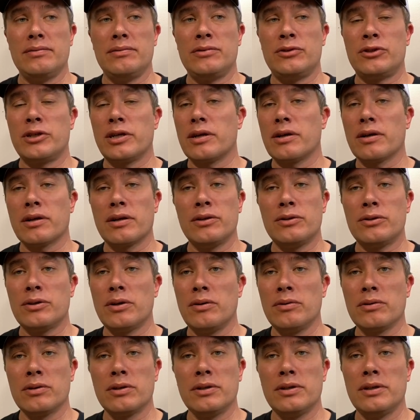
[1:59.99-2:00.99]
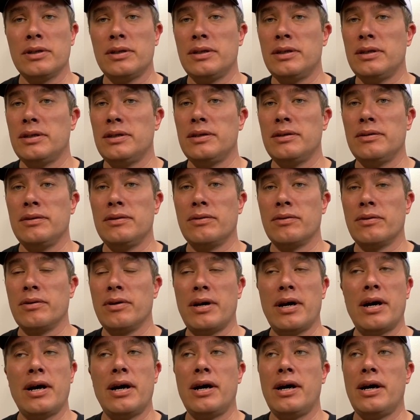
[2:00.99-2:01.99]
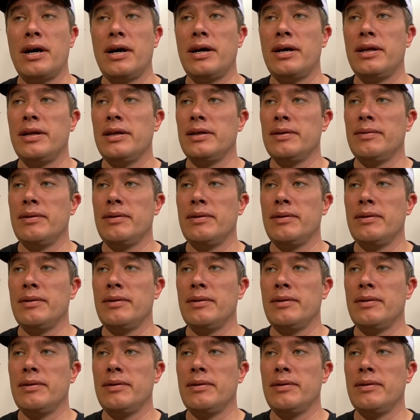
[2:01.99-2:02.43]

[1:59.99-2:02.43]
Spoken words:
trigger control good or not? Is